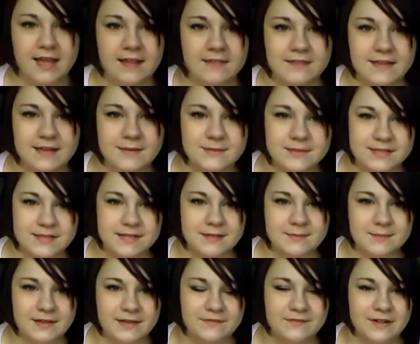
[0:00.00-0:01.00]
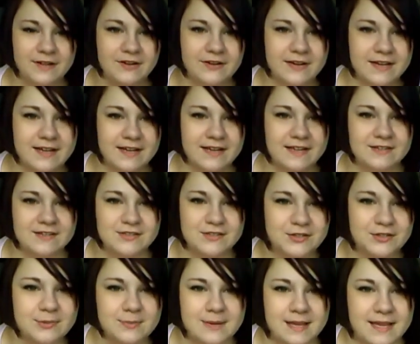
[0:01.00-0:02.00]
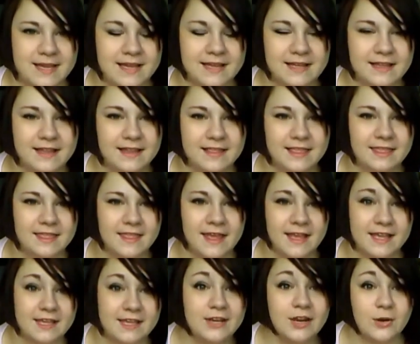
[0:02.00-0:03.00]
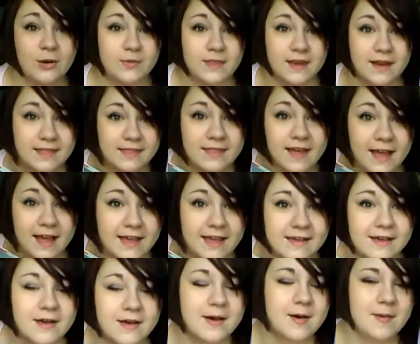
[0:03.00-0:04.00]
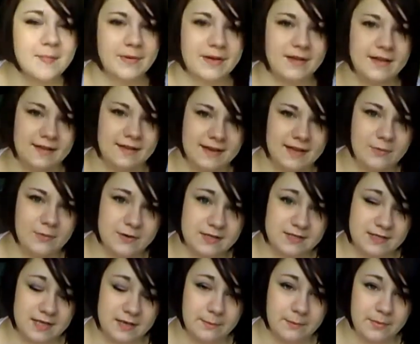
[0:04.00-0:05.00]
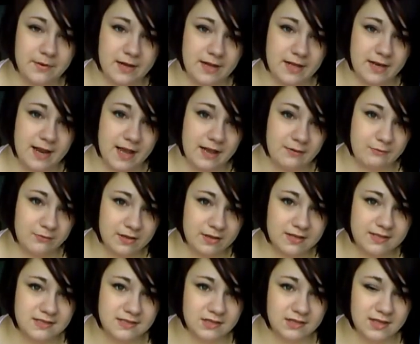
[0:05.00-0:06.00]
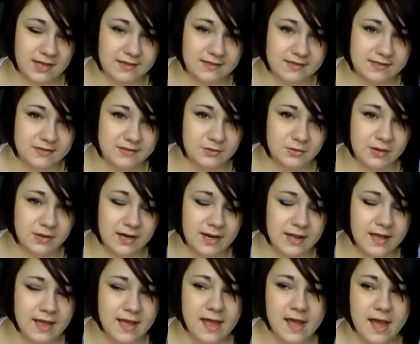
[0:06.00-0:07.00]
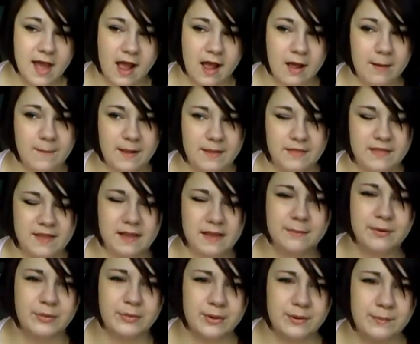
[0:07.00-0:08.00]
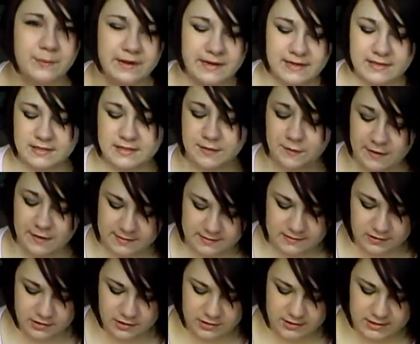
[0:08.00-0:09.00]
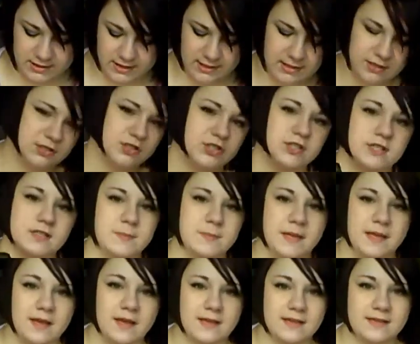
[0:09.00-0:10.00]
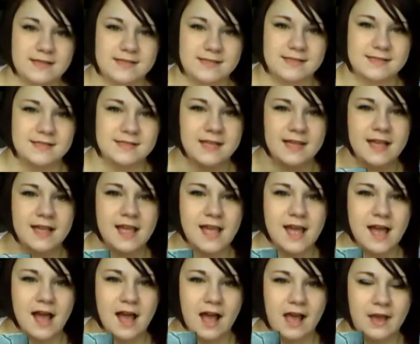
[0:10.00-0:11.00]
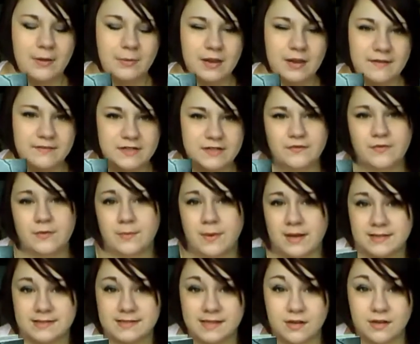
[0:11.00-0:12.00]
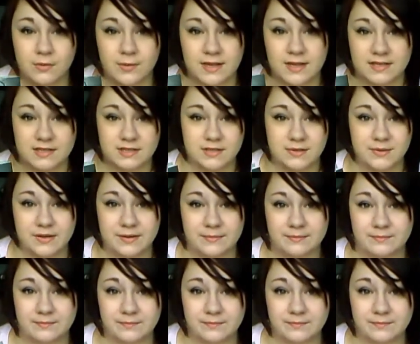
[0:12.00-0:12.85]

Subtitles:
that it was going to be very disturbing, like, that I like. But it wasn't, but I really still like this story. I think I'm going to reread it in 2013 just because I will have a different mindset going into it.